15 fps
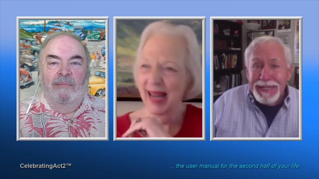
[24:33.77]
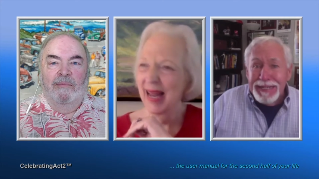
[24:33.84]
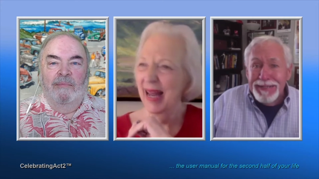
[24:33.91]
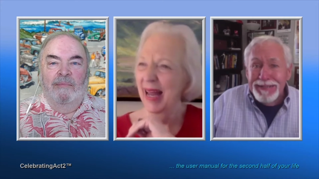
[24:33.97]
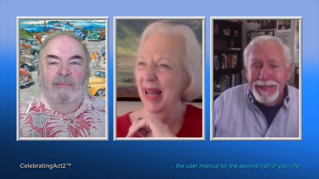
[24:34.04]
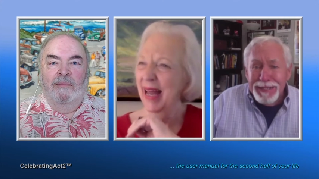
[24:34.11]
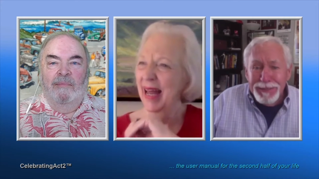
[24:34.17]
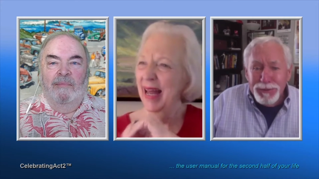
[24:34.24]

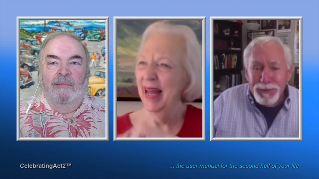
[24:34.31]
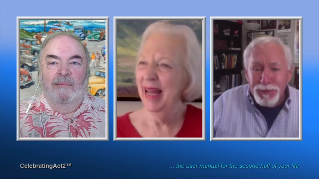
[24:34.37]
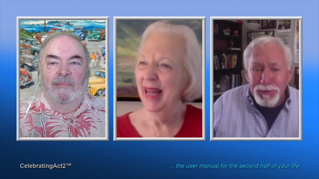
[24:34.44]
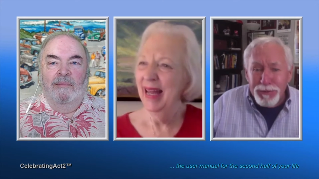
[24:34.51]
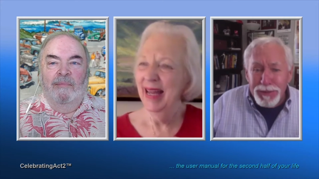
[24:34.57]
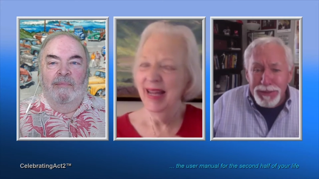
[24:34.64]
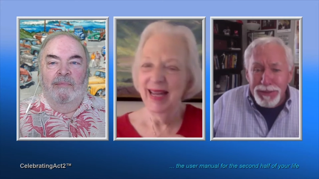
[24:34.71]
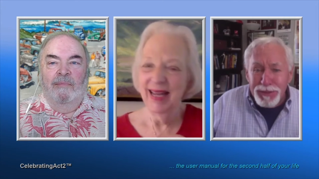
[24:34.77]
Speaker 1: He's not
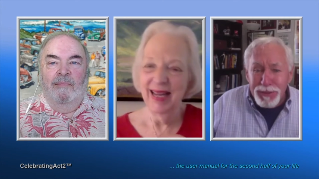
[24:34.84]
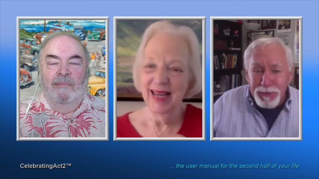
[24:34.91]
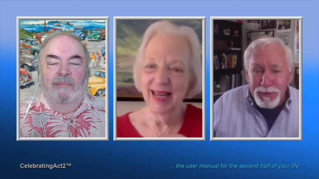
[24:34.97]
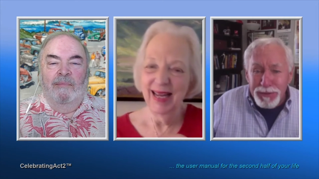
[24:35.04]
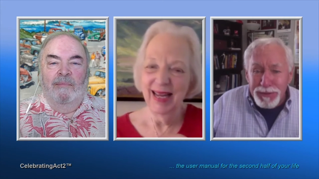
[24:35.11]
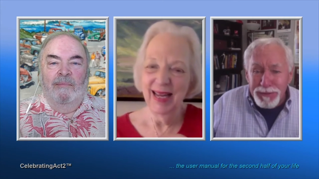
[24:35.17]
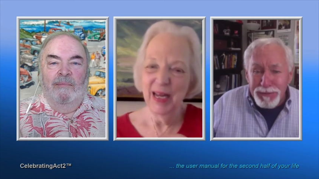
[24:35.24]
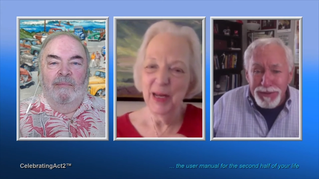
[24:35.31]
sure what to do
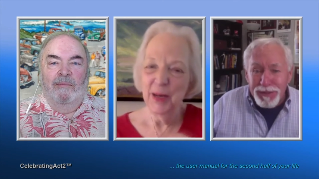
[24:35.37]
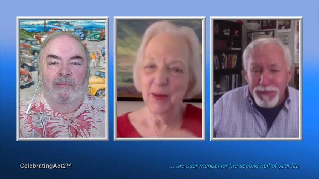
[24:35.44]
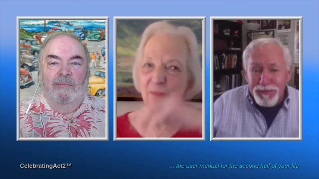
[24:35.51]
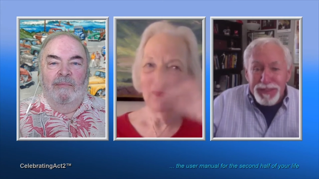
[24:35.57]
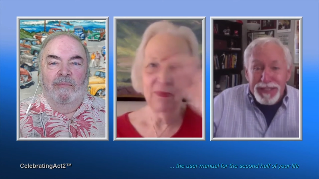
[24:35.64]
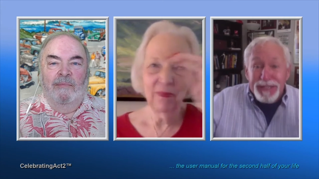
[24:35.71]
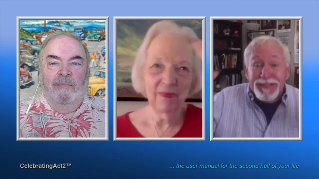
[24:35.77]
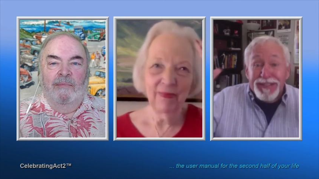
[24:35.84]
with
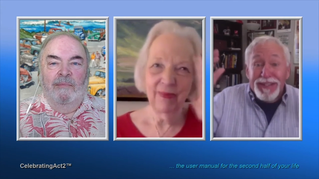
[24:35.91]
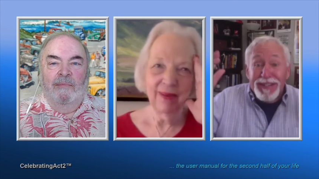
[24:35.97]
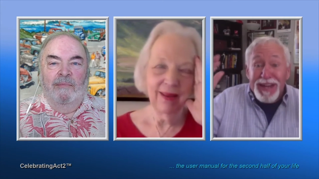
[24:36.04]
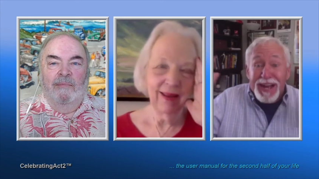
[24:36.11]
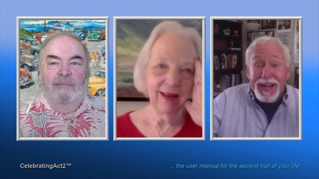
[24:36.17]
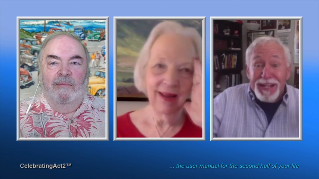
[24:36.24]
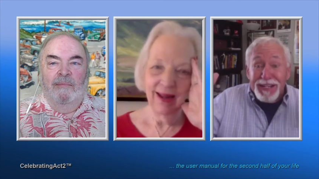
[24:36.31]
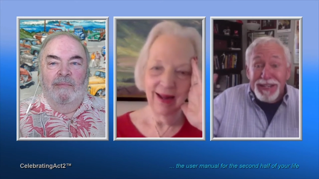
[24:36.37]
himself and gets a
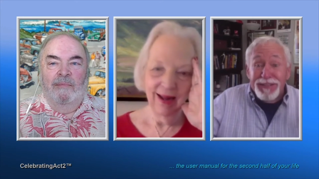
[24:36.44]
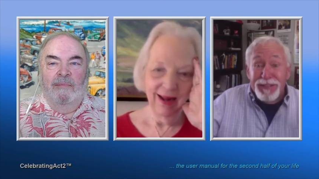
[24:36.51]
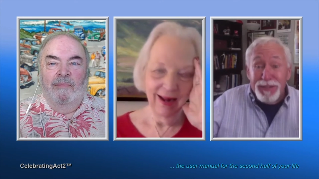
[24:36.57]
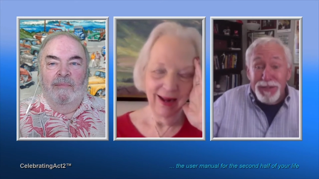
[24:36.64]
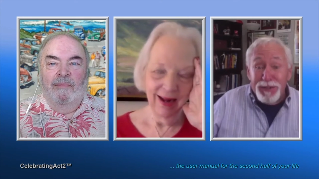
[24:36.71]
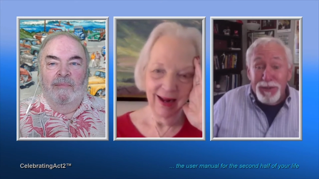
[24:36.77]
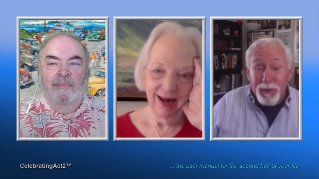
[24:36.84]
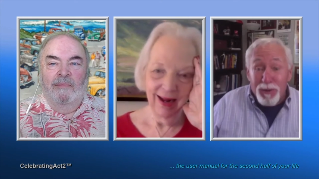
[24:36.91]
knock on
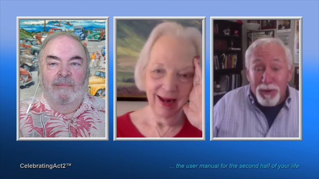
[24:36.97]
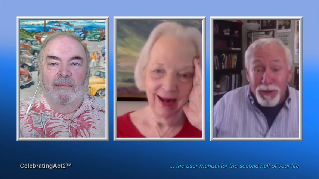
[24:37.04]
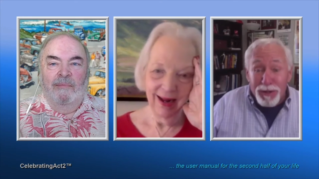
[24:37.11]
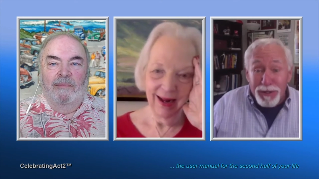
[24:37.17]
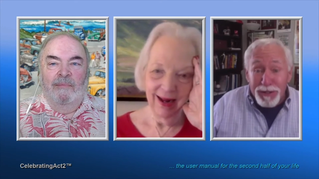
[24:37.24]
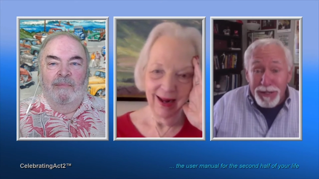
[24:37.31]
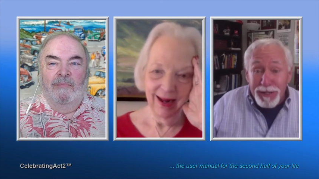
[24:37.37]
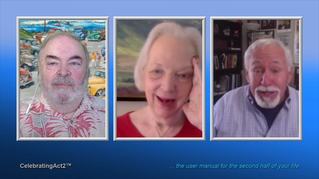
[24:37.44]
the
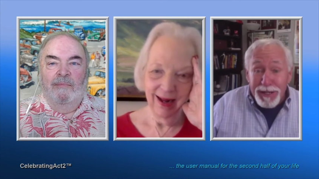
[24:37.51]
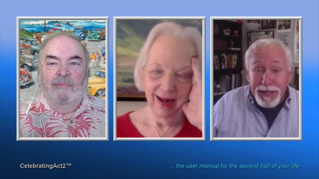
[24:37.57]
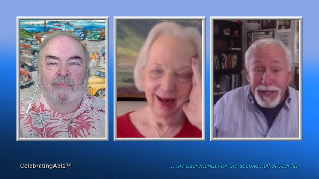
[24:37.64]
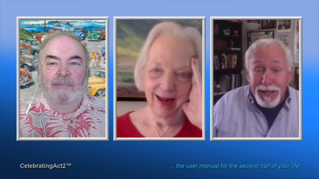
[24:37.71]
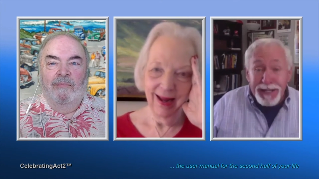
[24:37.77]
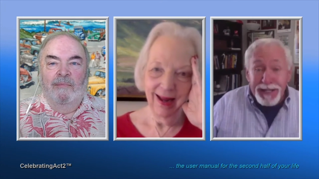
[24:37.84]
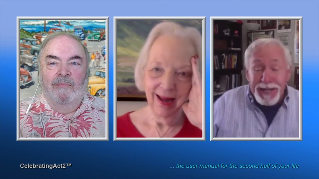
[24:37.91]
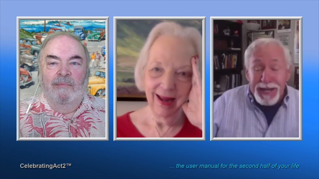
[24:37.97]
door.
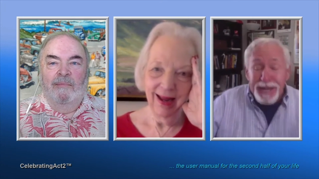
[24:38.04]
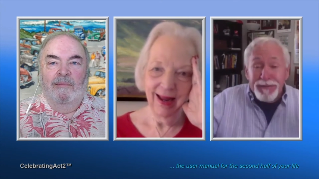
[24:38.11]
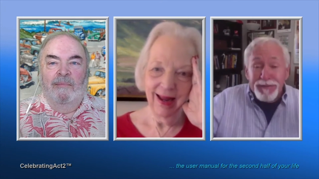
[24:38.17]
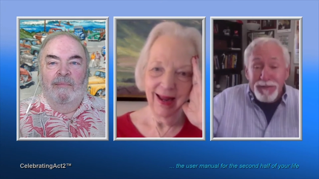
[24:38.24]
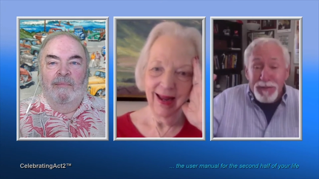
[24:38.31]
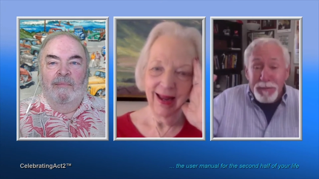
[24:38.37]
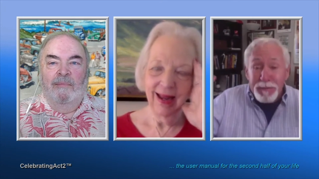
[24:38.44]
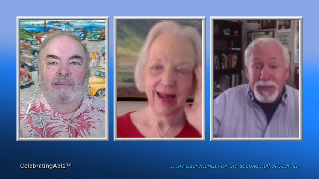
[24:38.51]
And out
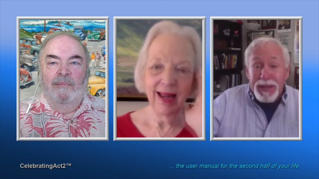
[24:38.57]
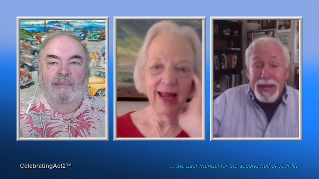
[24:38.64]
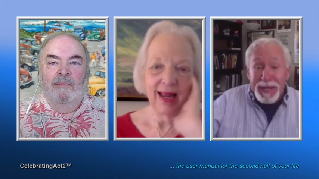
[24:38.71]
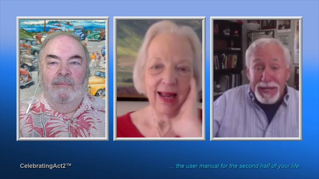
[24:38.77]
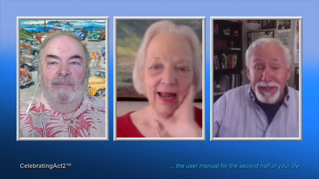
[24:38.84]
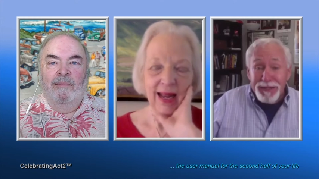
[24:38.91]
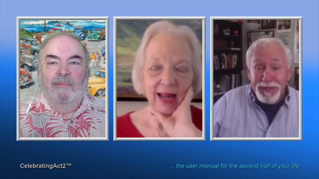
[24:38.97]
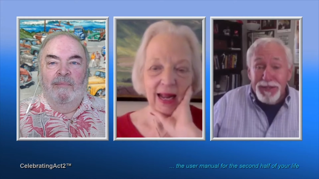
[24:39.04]
of the
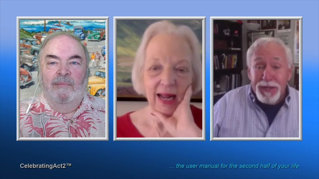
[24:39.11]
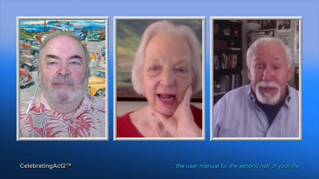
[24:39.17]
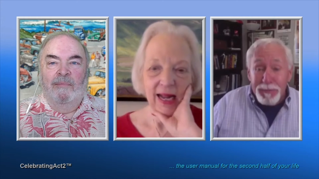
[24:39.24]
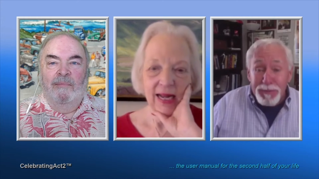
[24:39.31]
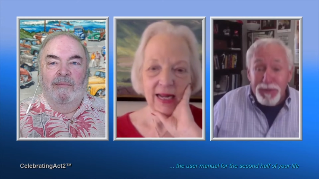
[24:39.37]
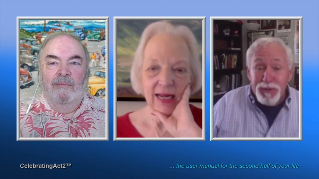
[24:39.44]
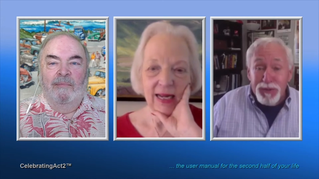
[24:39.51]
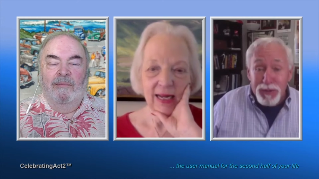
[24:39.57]
past
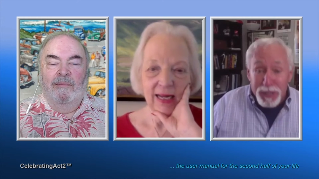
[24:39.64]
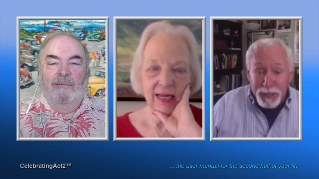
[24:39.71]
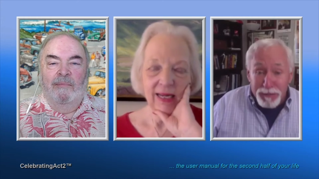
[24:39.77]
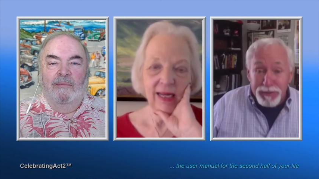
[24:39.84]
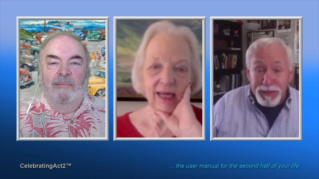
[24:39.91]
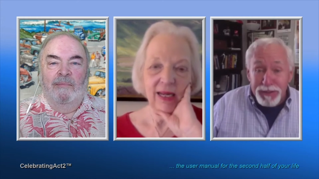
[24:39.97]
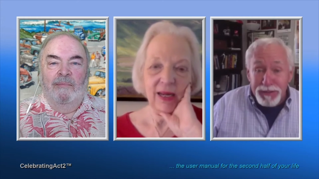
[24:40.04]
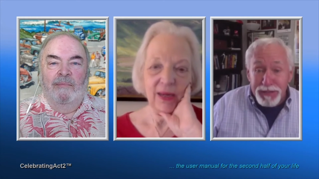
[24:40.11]
comes
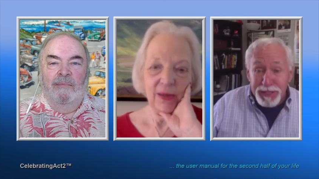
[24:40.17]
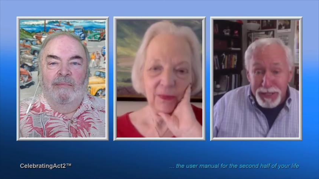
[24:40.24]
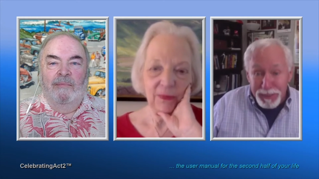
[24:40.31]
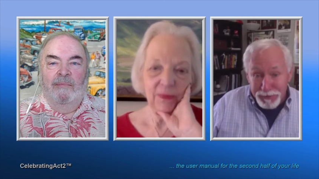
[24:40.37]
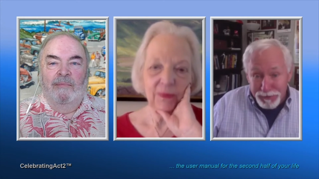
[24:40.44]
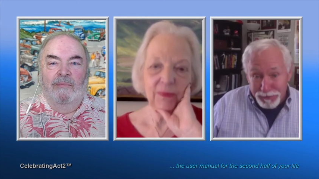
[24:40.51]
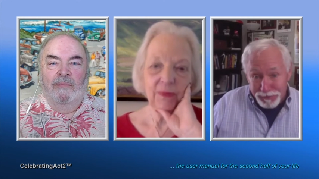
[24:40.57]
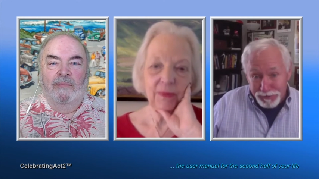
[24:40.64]
Jared
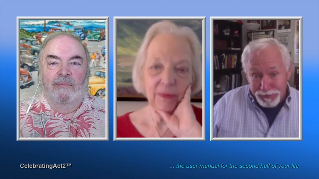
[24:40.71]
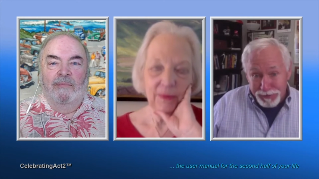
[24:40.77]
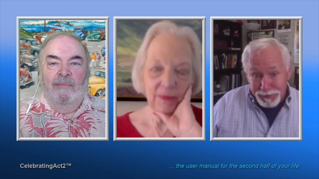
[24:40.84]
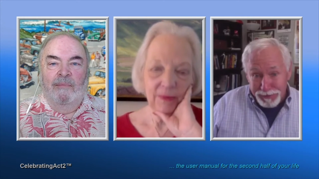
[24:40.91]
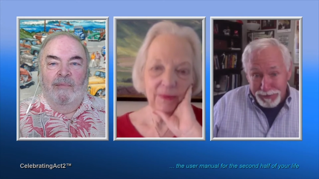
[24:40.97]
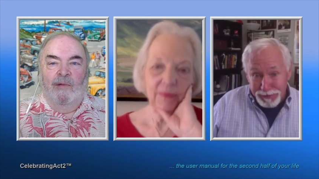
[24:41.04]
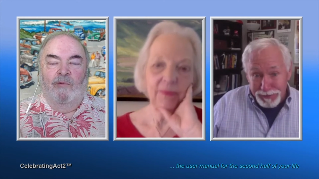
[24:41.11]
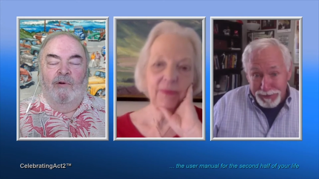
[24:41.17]
Danielson.
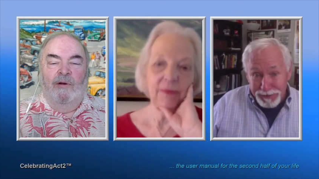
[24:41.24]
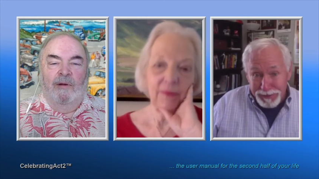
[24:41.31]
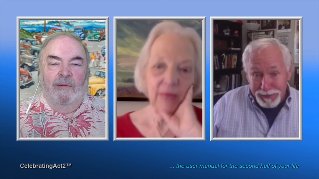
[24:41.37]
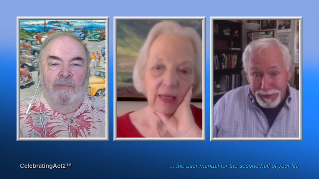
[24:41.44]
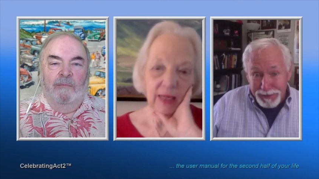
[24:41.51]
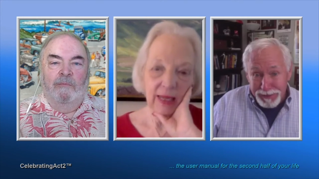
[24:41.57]
Right.